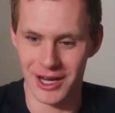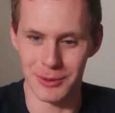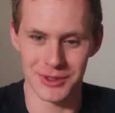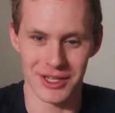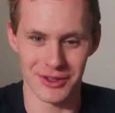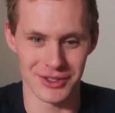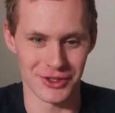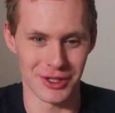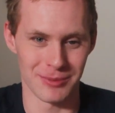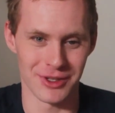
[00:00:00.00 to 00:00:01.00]
I almost said let's
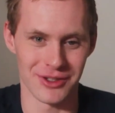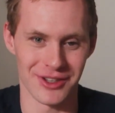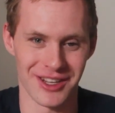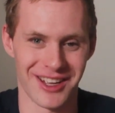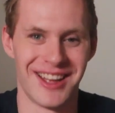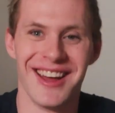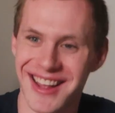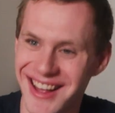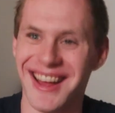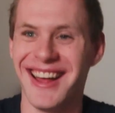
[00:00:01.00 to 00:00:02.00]
just jump into it.
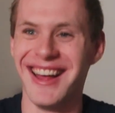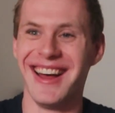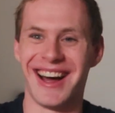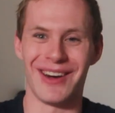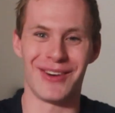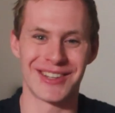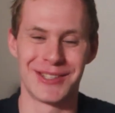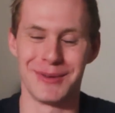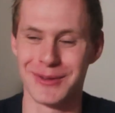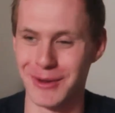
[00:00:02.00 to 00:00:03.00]
I watched
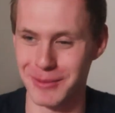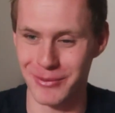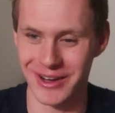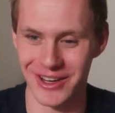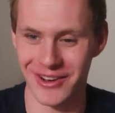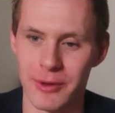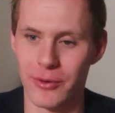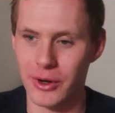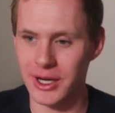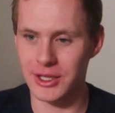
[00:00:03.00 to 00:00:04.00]
too much Philip DeFranco.
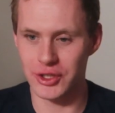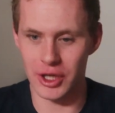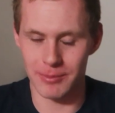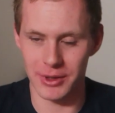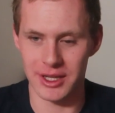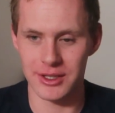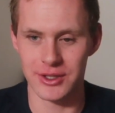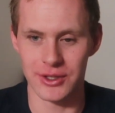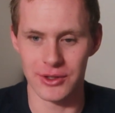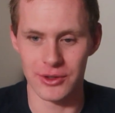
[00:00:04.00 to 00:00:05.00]
Before I jump
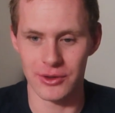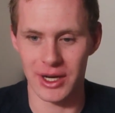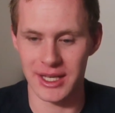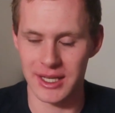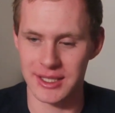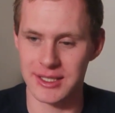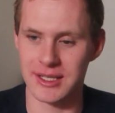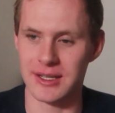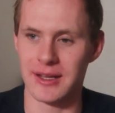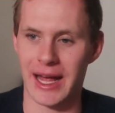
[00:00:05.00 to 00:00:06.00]
into, I
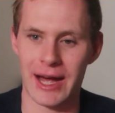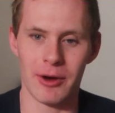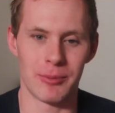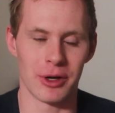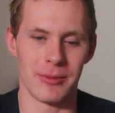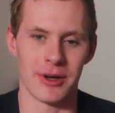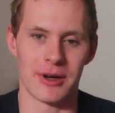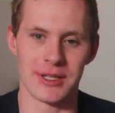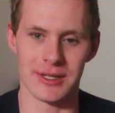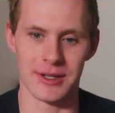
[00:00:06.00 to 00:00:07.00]
guess, how I braille my
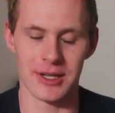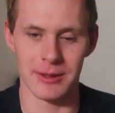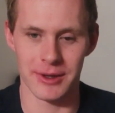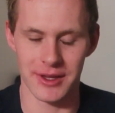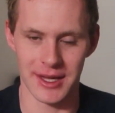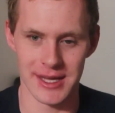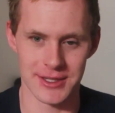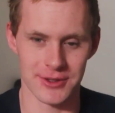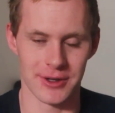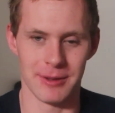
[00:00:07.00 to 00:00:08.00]
cards, I want to talk about the
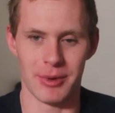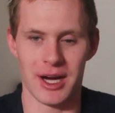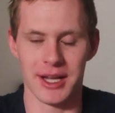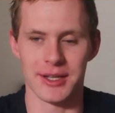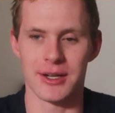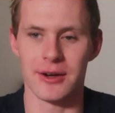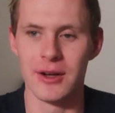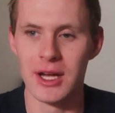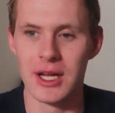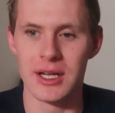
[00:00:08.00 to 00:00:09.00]
history behind it
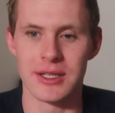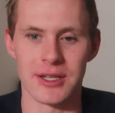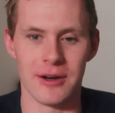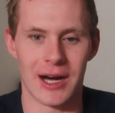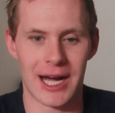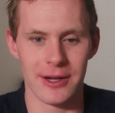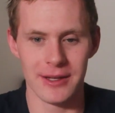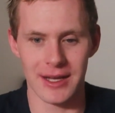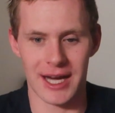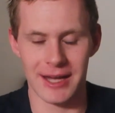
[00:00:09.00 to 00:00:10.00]
all. So
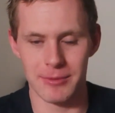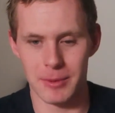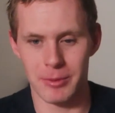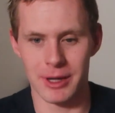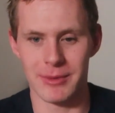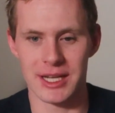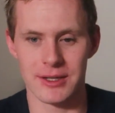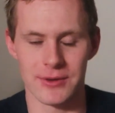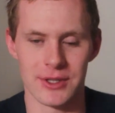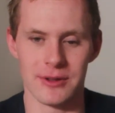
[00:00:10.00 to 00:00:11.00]
I haven't been playing
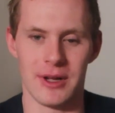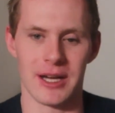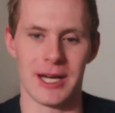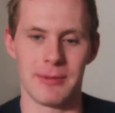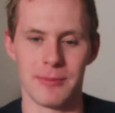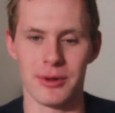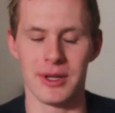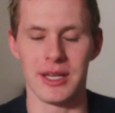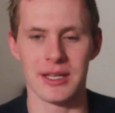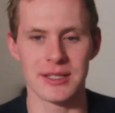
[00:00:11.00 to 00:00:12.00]
Magic for too long. I've been
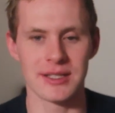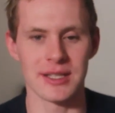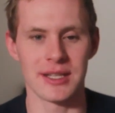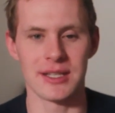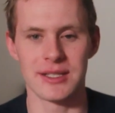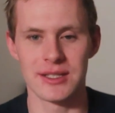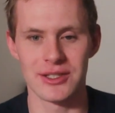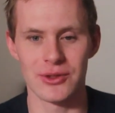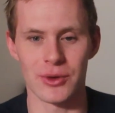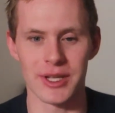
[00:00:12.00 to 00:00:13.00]
playing
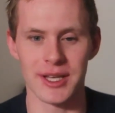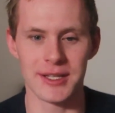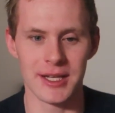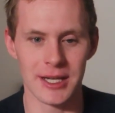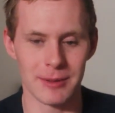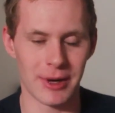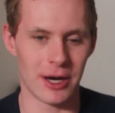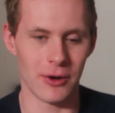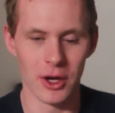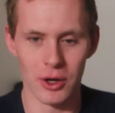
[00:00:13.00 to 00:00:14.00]
since 2018,
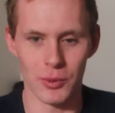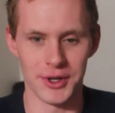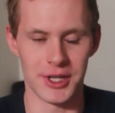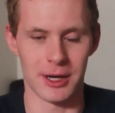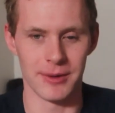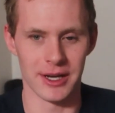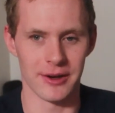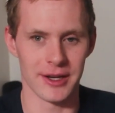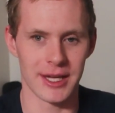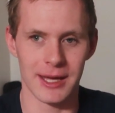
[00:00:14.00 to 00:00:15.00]
about when
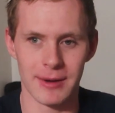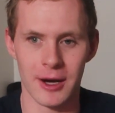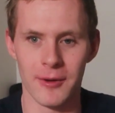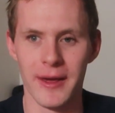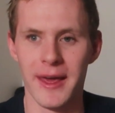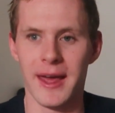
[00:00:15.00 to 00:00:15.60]
Dominaria came out.